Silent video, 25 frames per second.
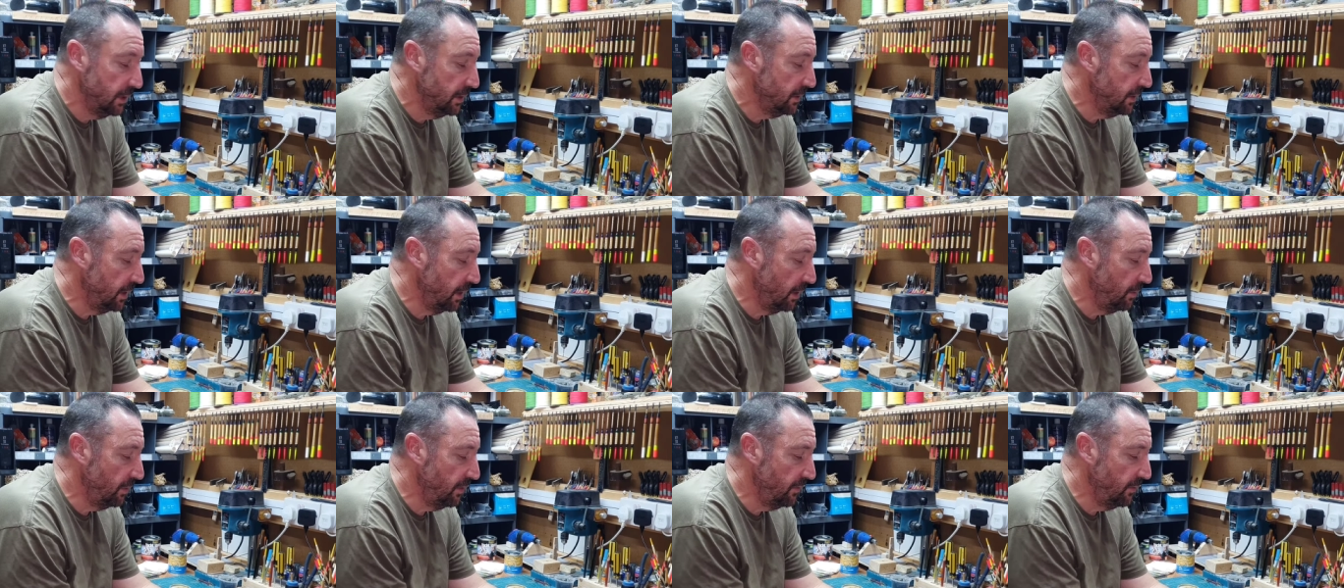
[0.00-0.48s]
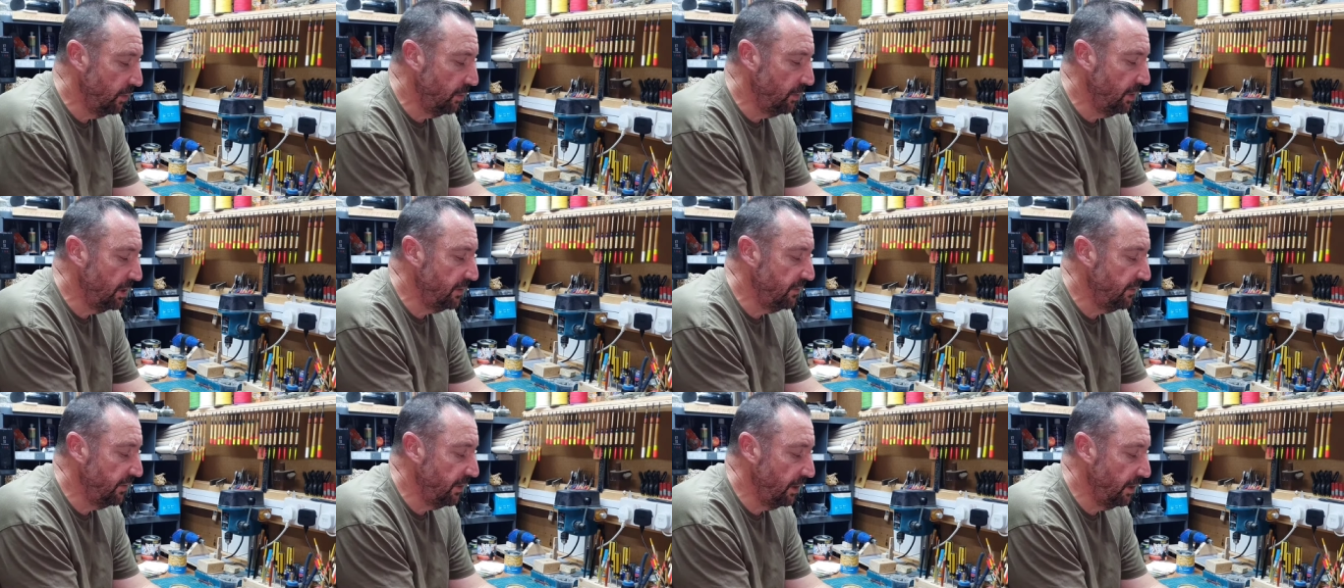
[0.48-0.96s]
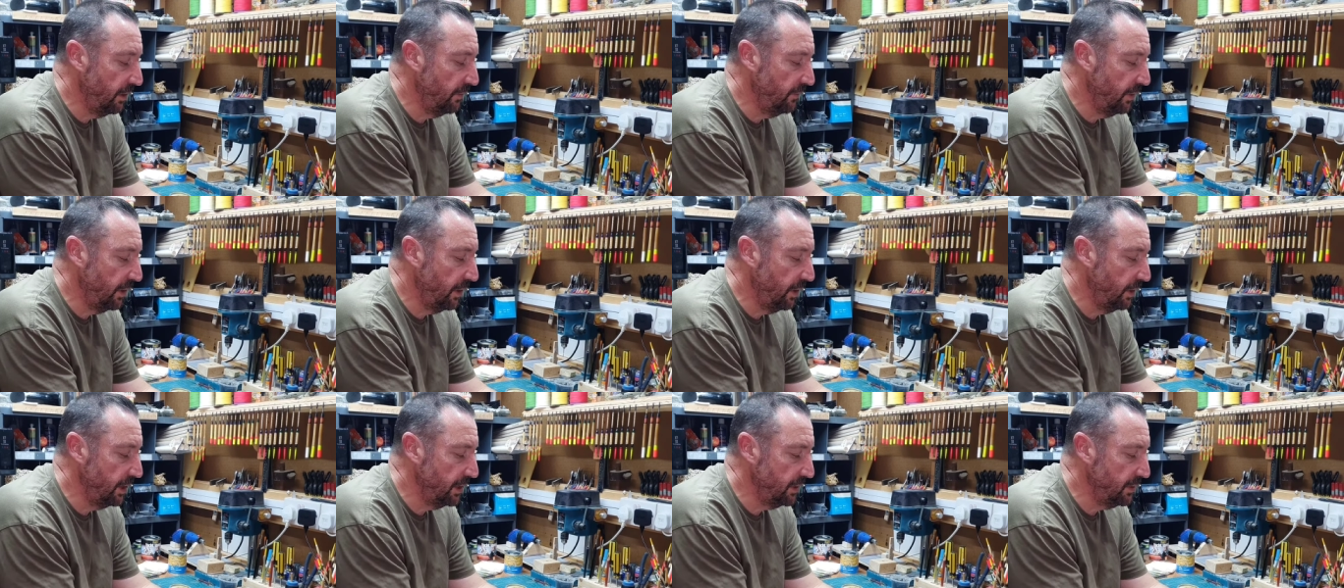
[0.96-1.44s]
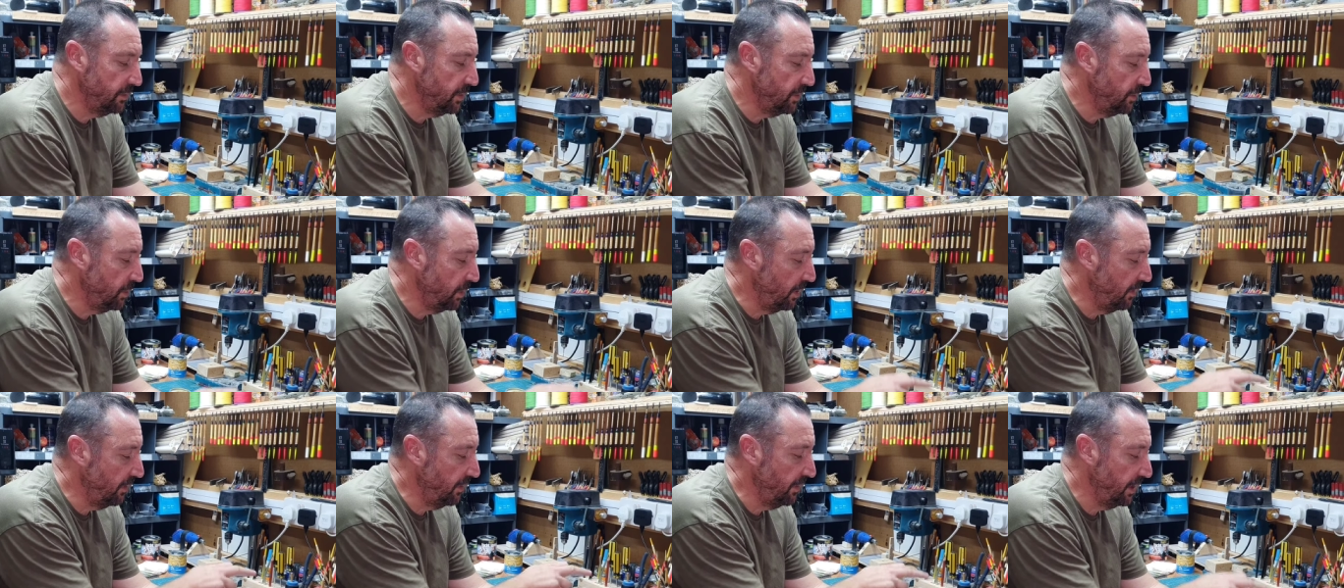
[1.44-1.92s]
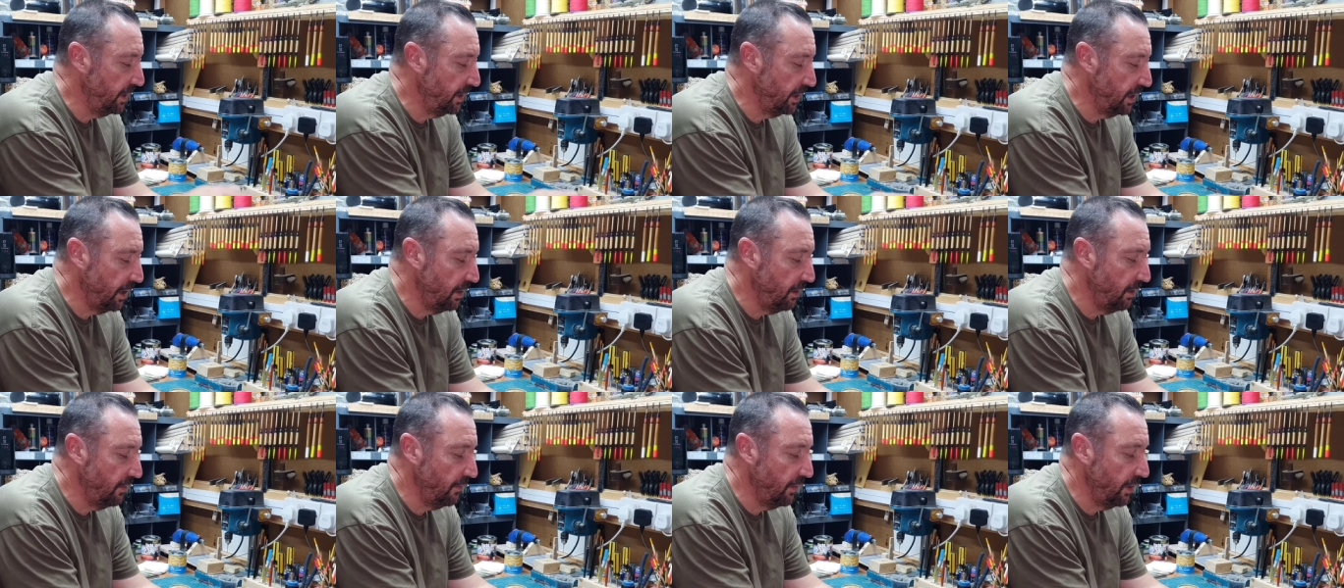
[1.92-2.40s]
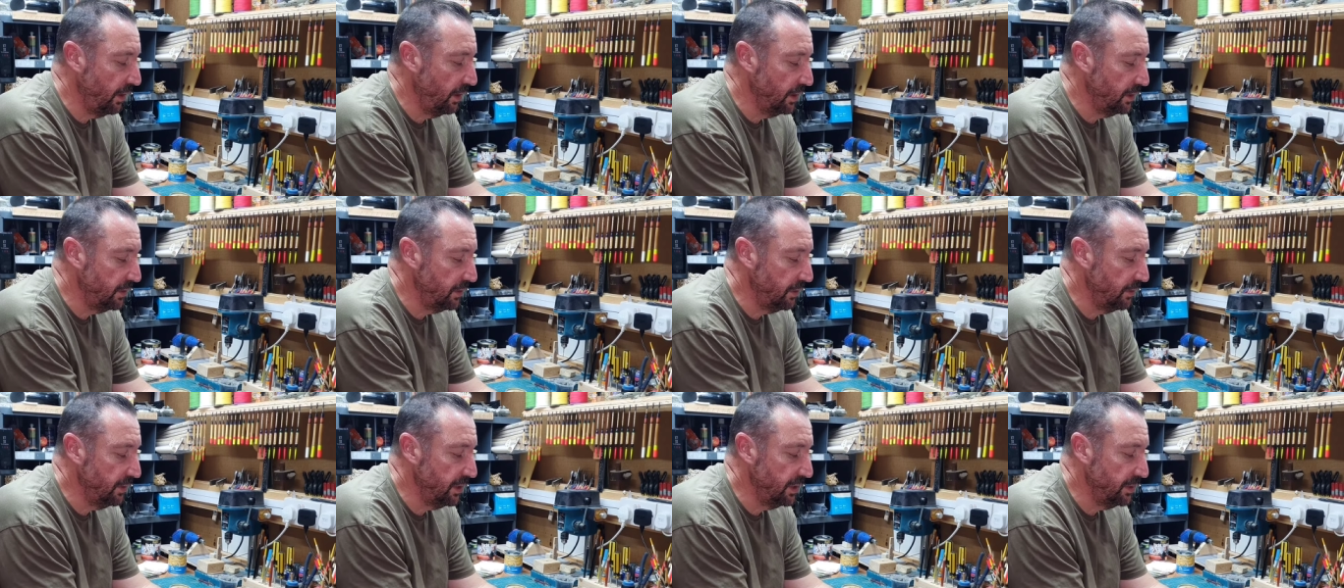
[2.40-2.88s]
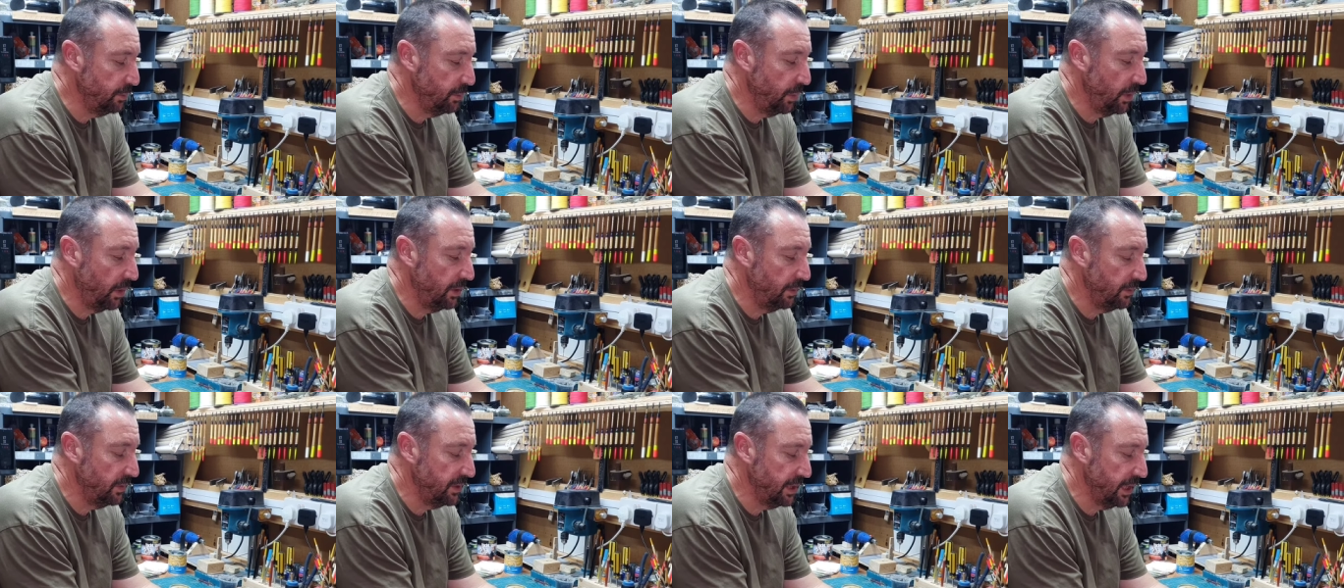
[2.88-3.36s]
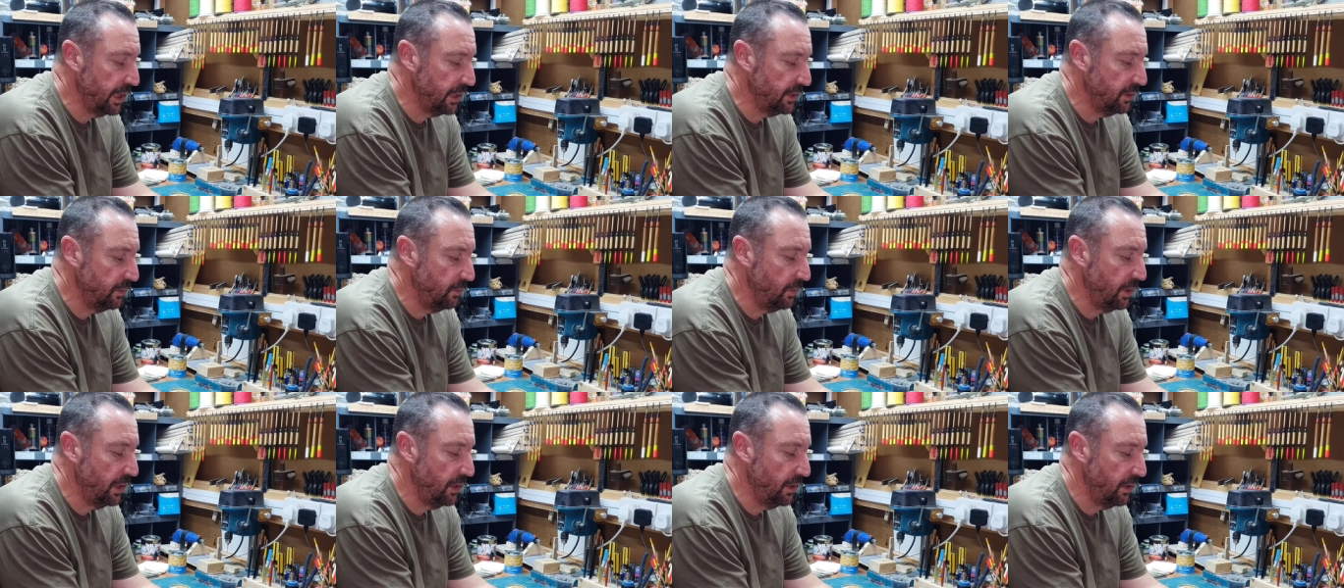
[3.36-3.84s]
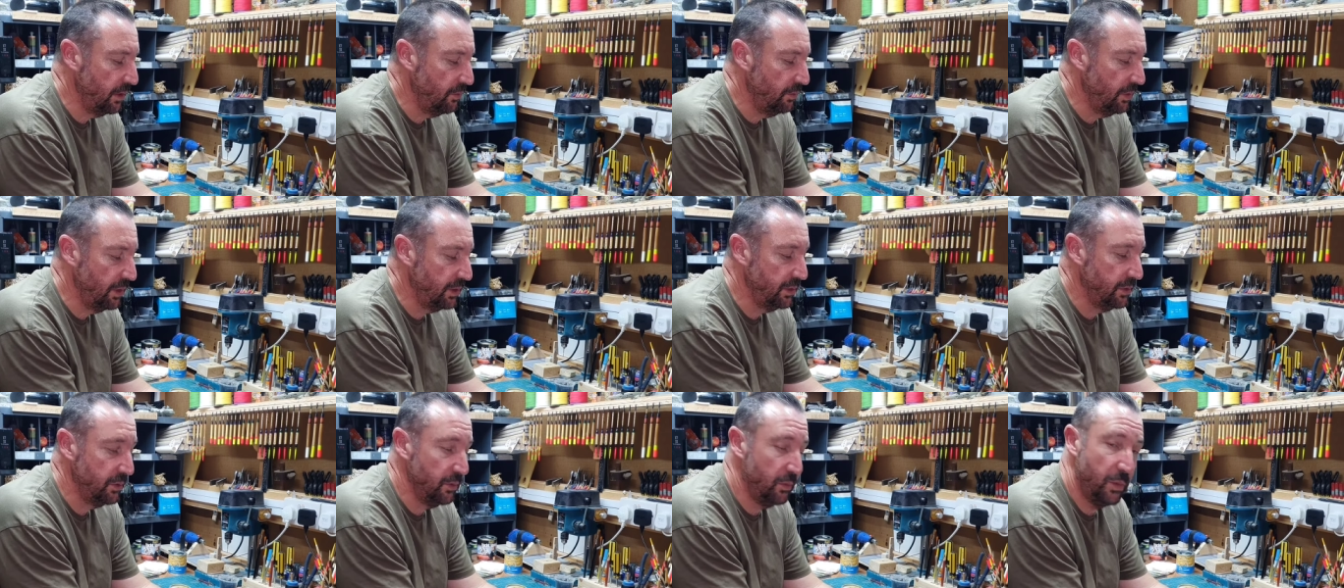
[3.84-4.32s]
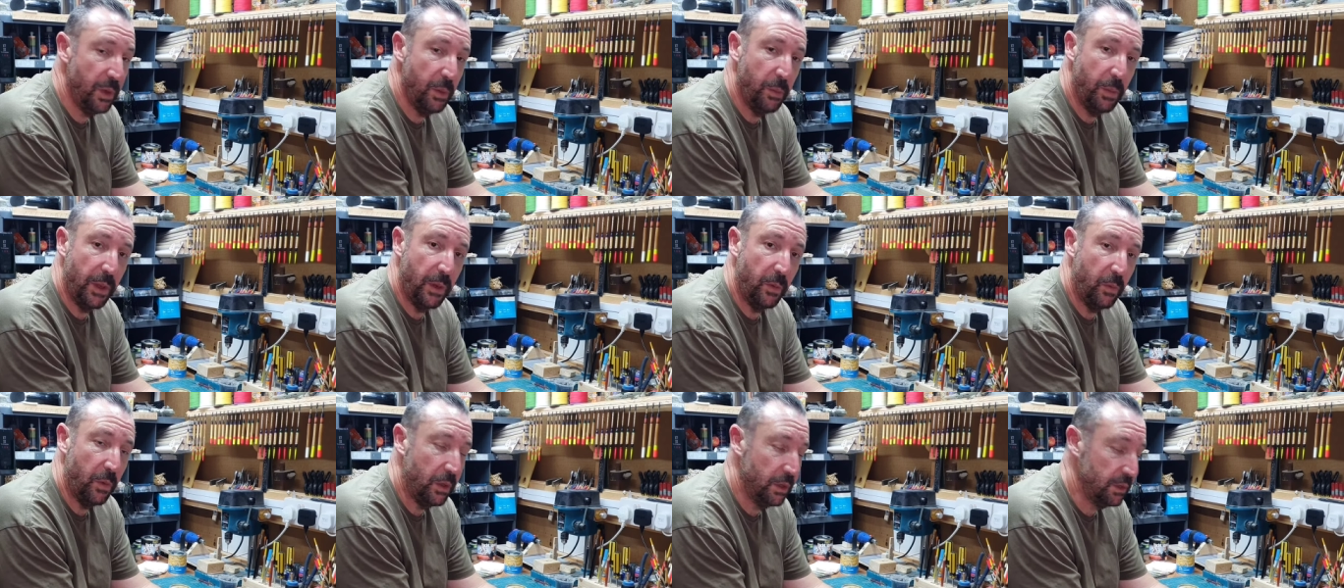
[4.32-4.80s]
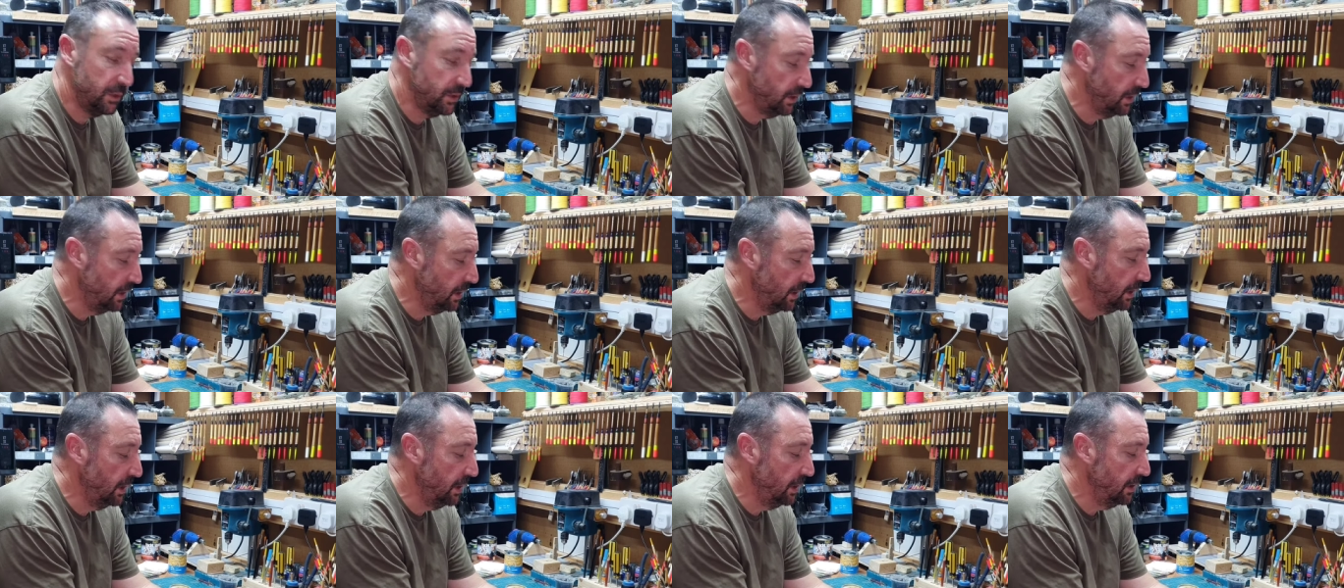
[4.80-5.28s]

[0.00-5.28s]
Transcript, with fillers: So we've already varnished. We put a thin coat of varnish on this bottom section where the original whipping was.